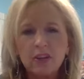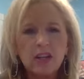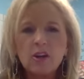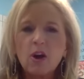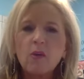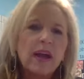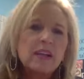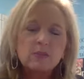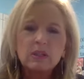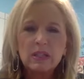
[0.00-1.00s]
going to go away
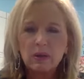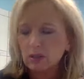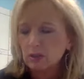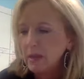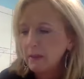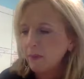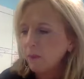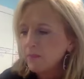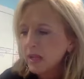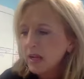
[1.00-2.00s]
because we deal with people.